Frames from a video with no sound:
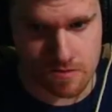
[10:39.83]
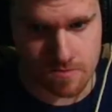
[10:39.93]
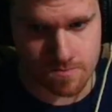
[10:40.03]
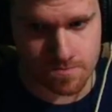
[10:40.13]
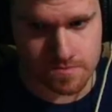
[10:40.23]

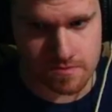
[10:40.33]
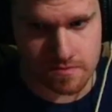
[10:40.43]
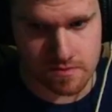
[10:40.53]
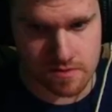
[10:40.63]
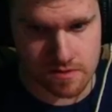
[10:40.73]

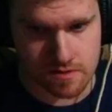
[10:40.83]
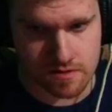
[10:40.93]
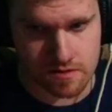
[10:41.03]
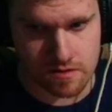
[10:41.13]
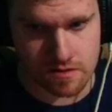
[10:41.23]
Okay.
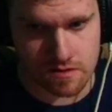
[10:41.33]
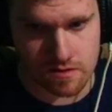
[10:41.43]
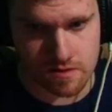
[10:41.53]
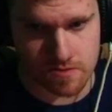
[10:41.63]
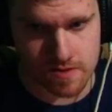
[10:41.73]

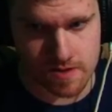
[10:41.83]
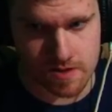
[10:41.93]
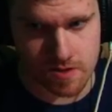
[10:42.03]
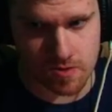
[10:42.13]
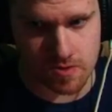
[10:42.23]
Oh, where's this
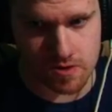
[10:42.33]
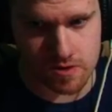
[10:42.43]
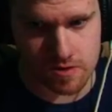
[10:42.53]
door?